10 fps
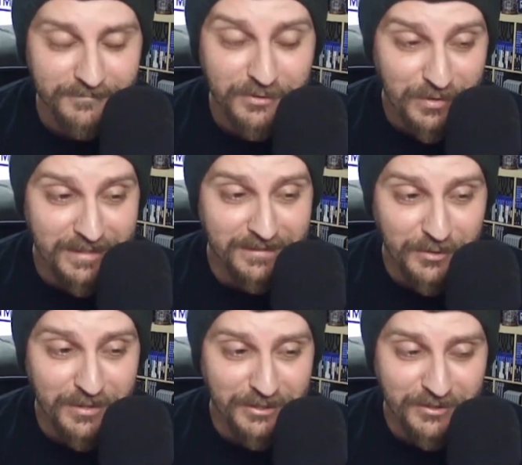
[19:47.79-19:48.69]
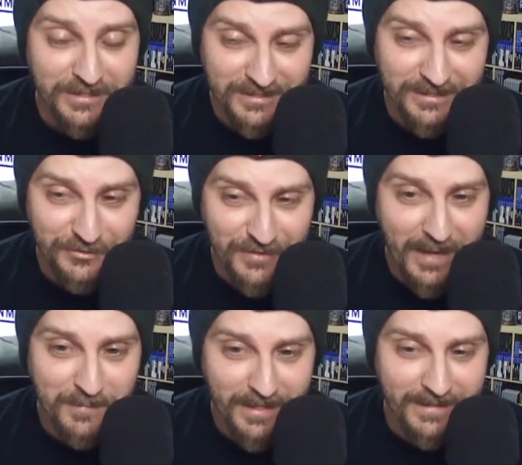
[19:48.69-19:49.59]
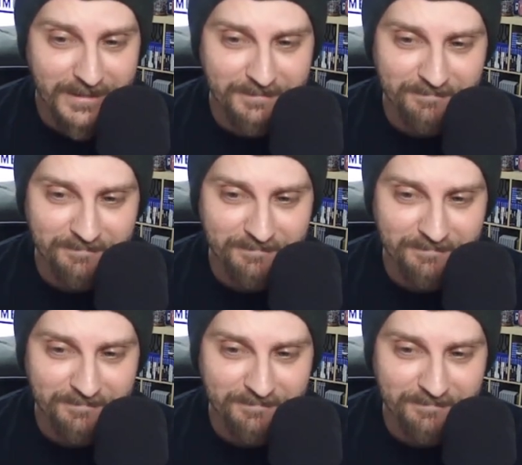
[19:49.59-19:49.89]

You think it's that bad? Eh?